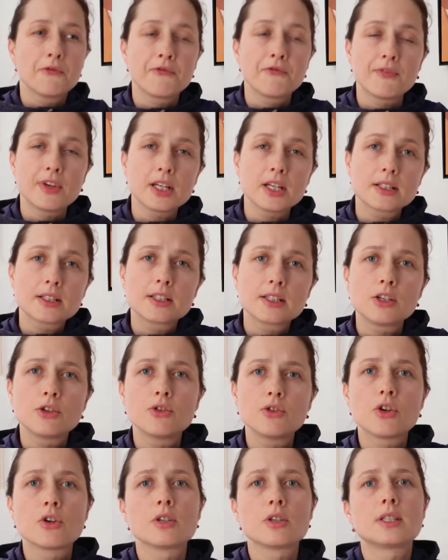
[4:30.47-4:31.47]
fields
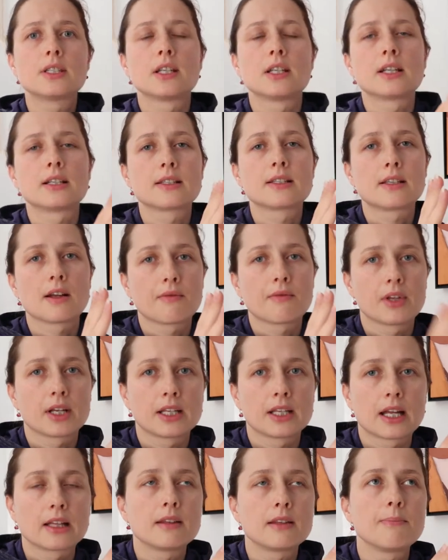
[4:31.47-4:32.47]
in nursing and stuff
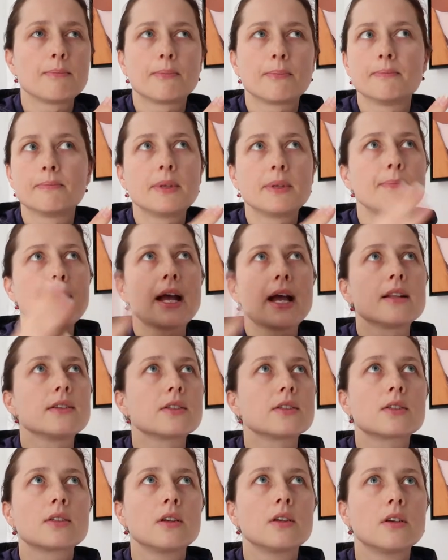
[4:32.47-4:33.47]
like that
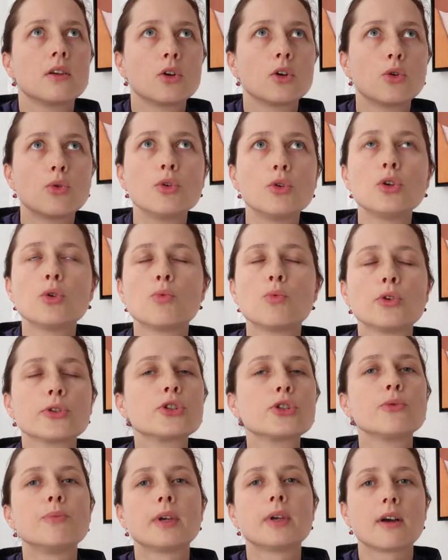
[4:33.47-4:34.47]
depends who you
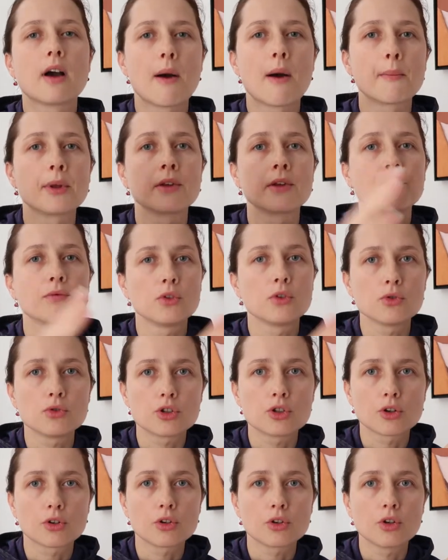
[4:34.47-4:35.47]
want to become in the
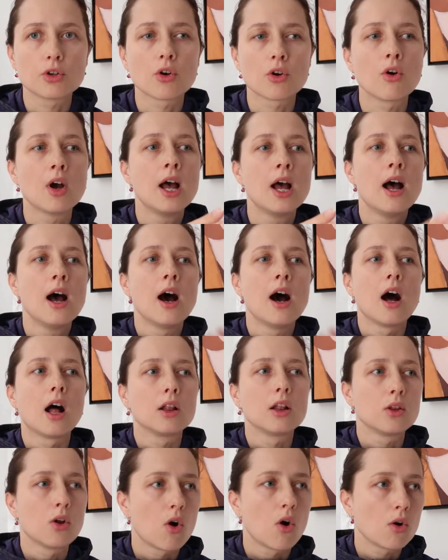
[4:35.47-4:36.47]
future, you know,
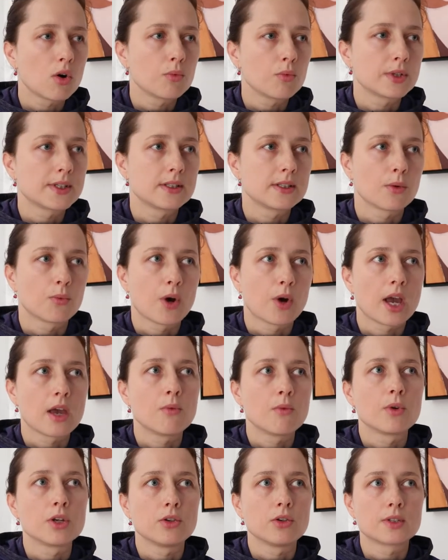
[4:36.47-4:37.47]
along with the
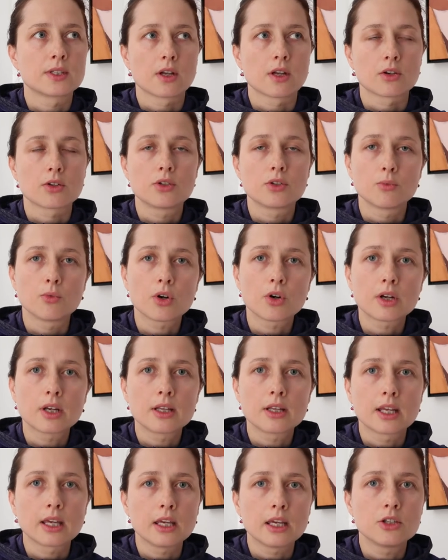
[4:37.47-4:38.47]
way when you start to work
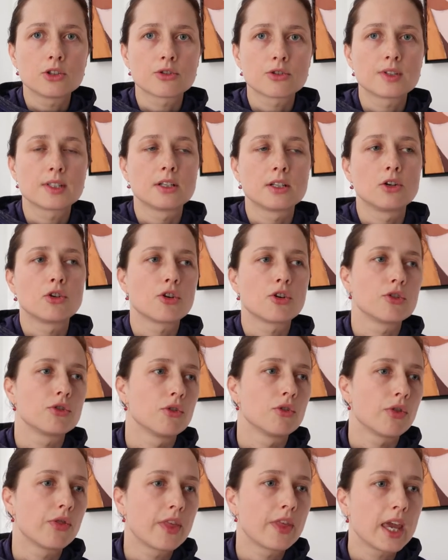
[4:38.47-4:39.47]
in the industry, learn
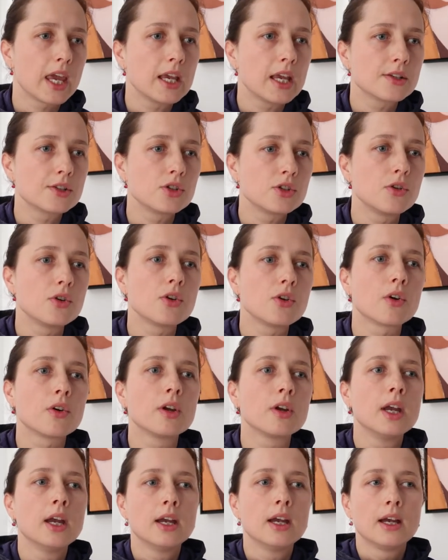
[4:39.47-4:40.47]
new things, you
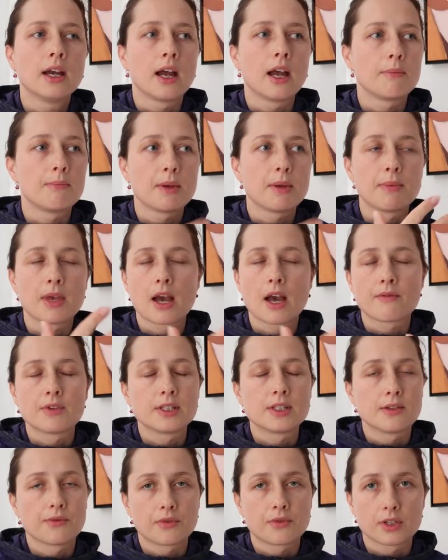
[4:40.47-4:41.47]
know, and maybe
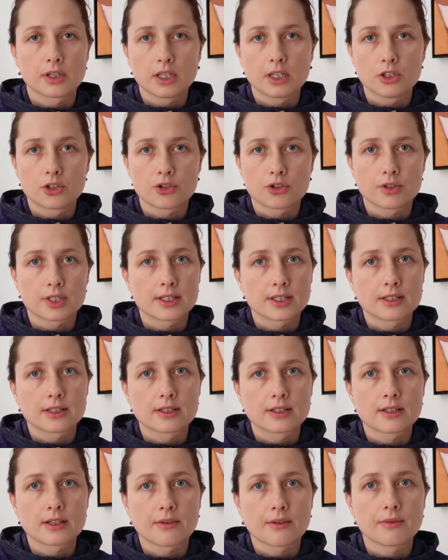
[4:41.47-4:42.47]
having different interests
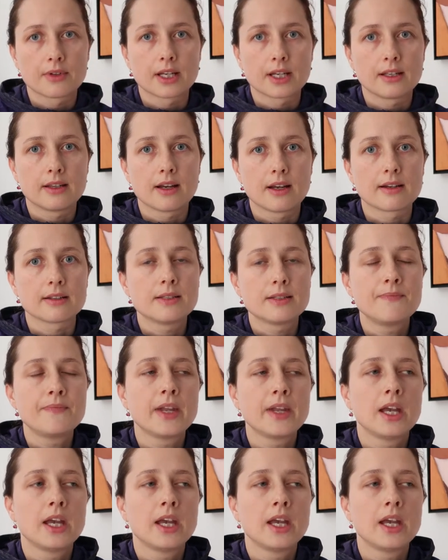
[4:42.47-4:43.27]
and stuff like that.